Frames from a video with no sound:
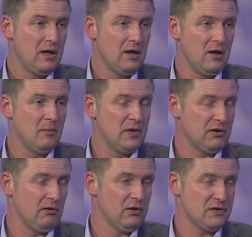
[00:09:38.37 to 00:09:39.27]

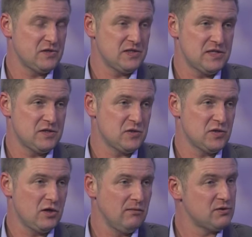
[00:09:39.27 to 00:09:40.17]
There are other cities such as
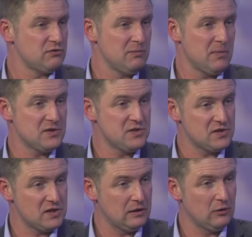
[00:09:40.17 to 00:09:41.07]
Coventry and
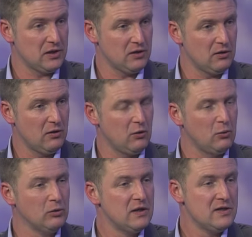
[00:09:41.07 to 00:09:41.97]
Manchester that are looking at
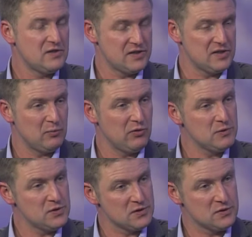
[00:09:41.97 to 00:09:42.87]
whole city
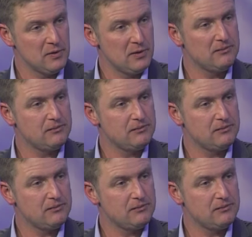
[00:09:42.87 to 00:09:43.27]
approaches as well.